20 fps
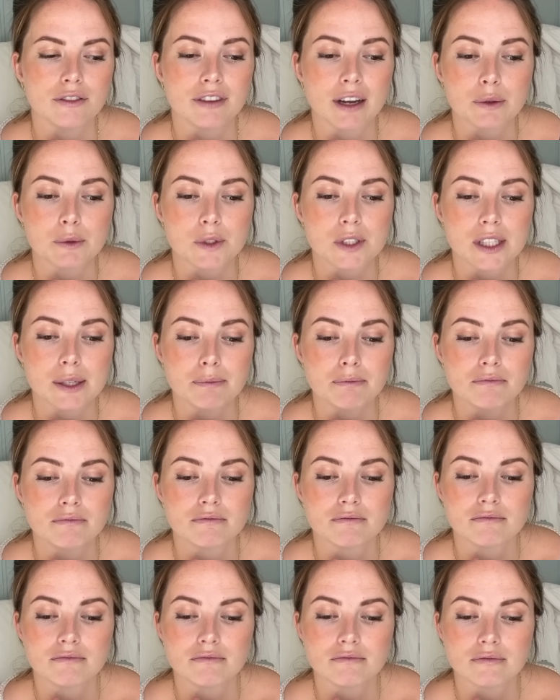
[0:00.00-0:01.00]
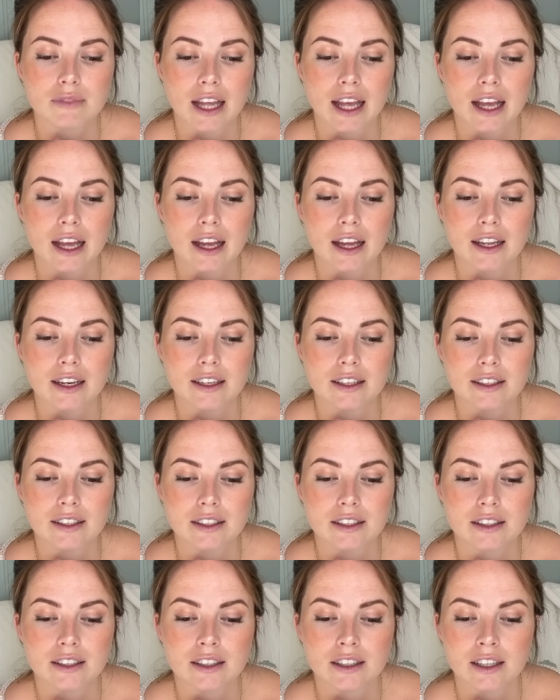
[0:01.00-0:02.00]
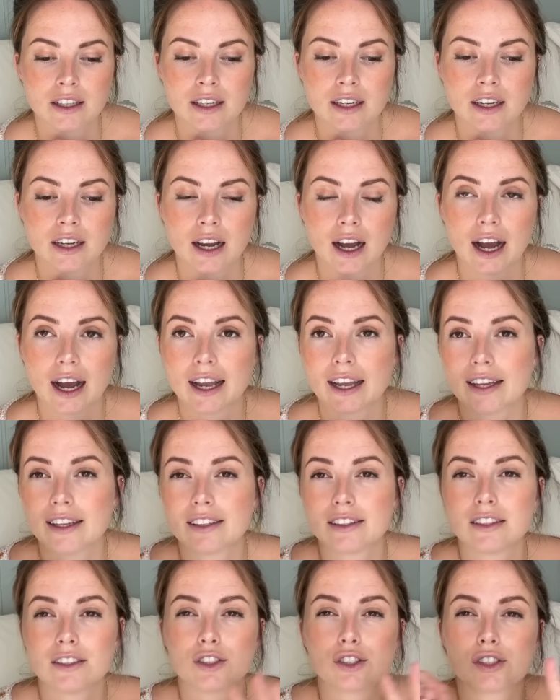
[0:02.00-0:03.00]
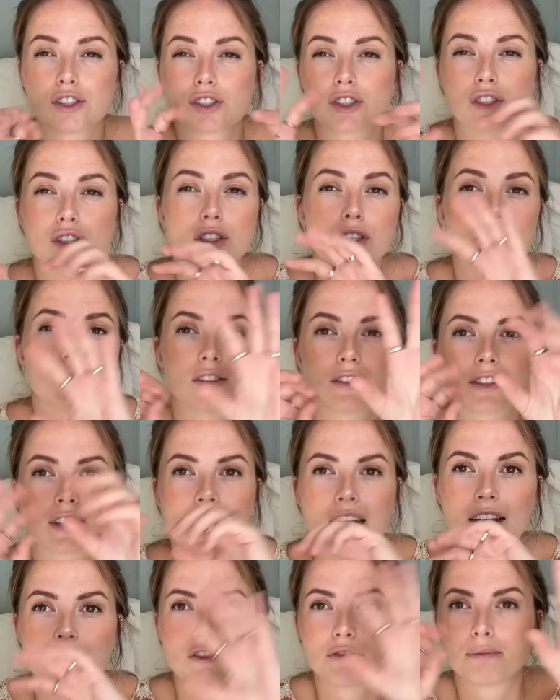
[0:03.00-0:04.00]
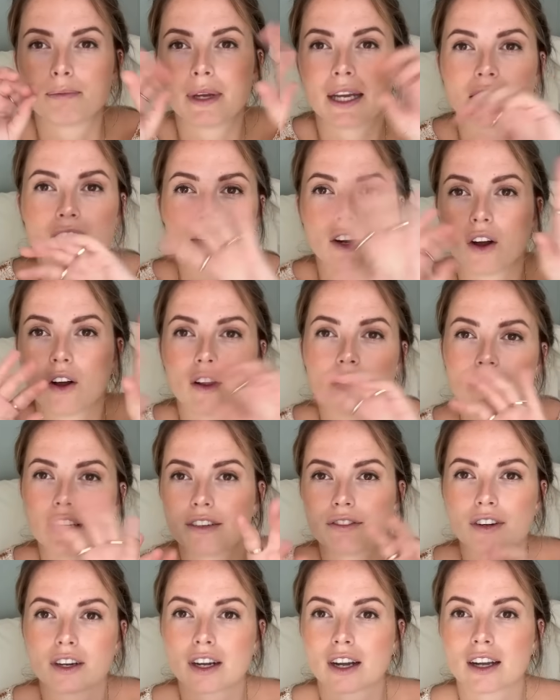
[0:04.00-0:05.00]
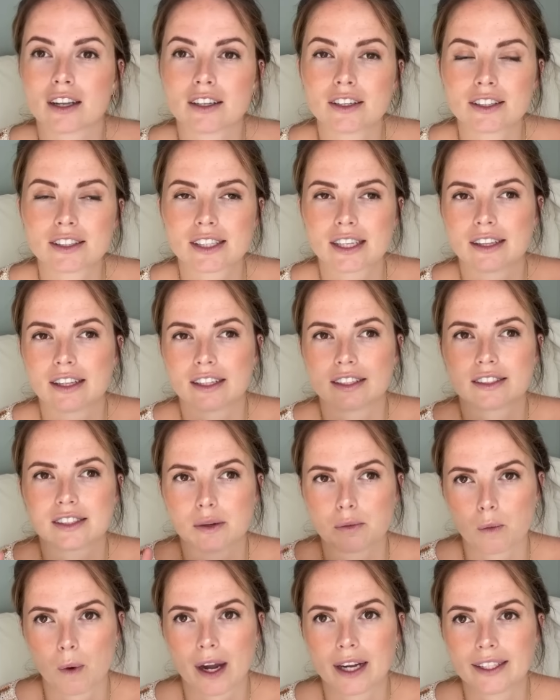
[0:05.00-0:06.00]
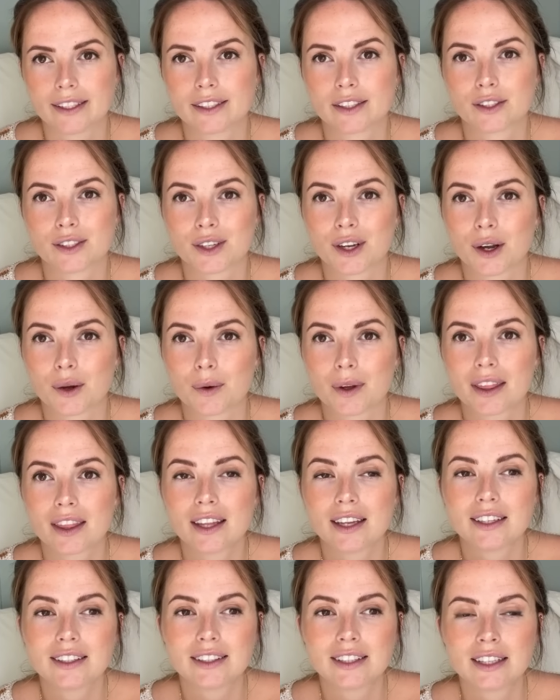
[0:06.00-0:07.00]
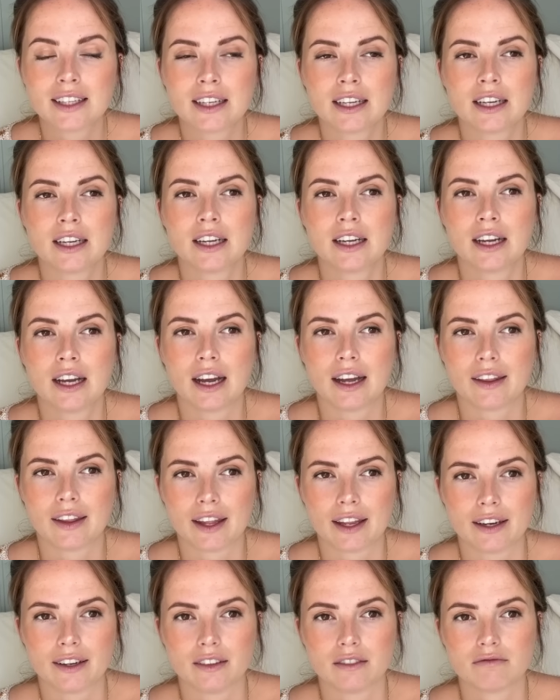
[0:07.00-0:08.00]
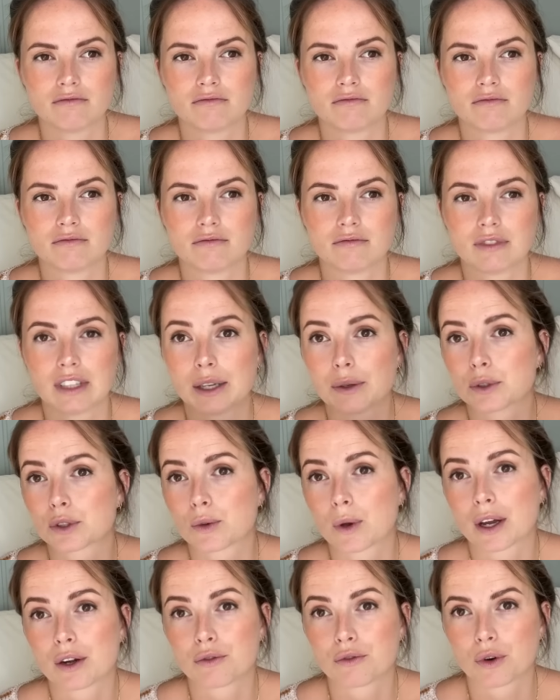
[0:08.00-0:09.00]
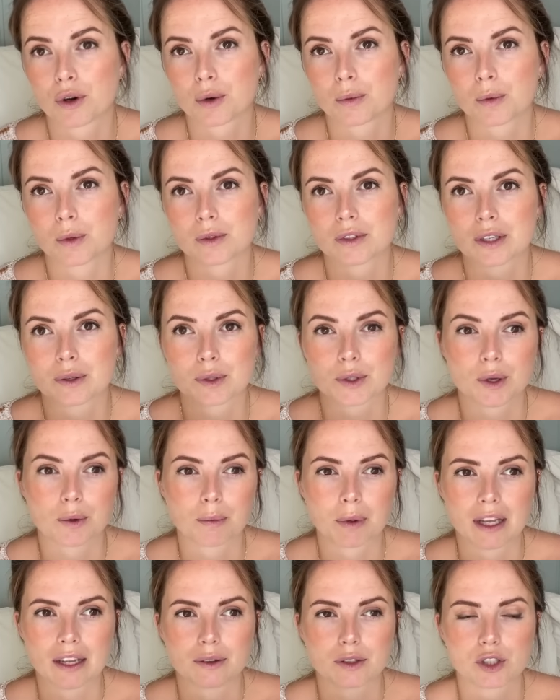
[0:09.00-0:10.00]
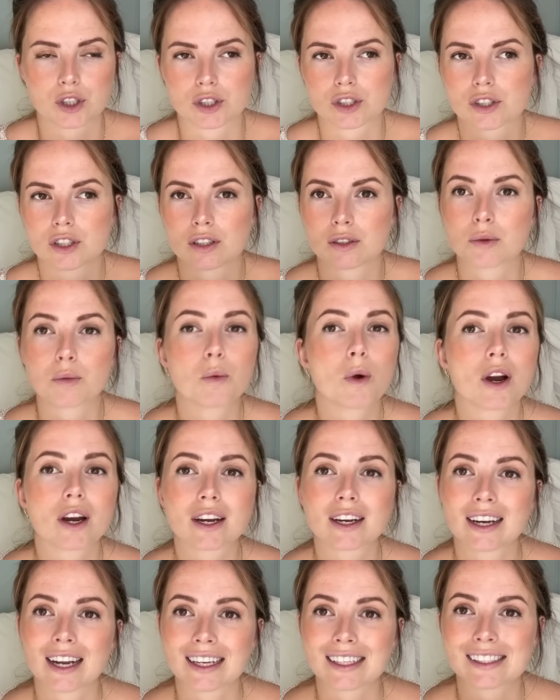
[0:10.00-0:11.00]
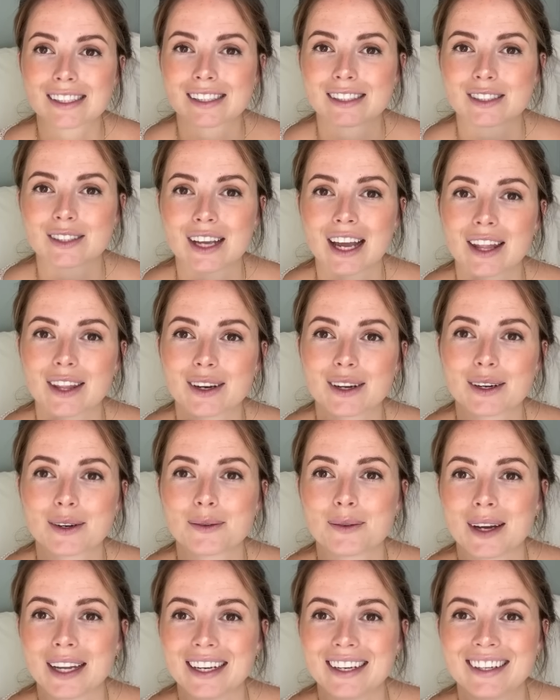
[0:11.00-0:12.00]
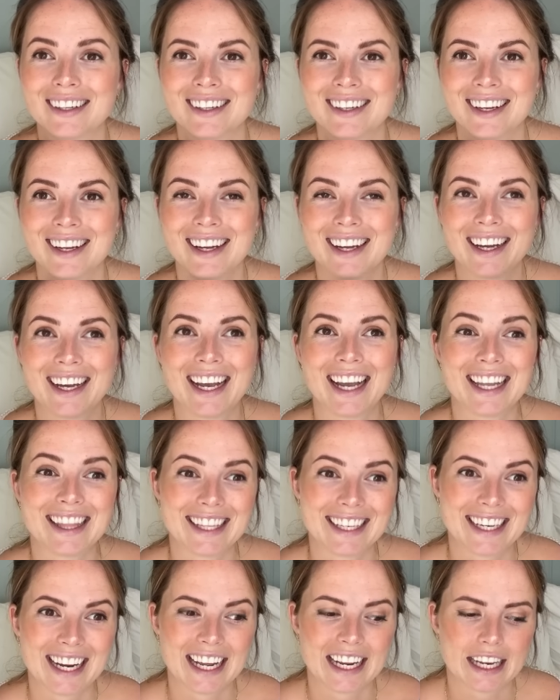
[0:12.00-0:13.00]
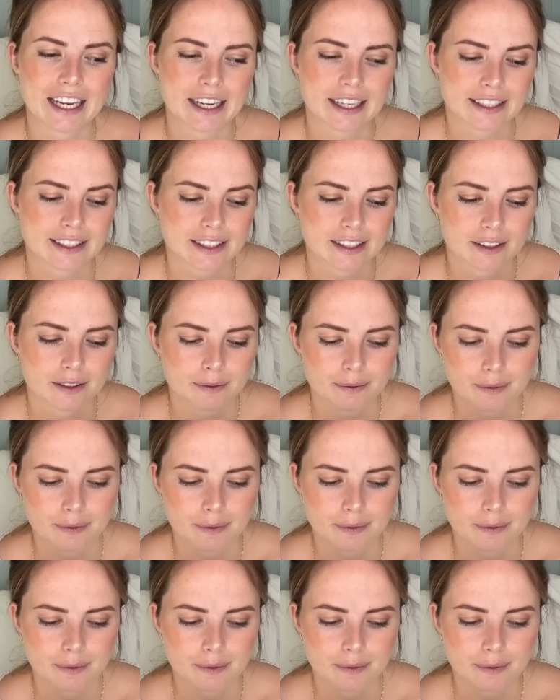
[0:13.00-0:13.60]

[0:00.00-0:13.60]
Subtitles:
found some, and I kind of picked all the different colors and then some whites to go with it, and then it was quite affordable, so I was hoping it would just work nice together when in the daylight.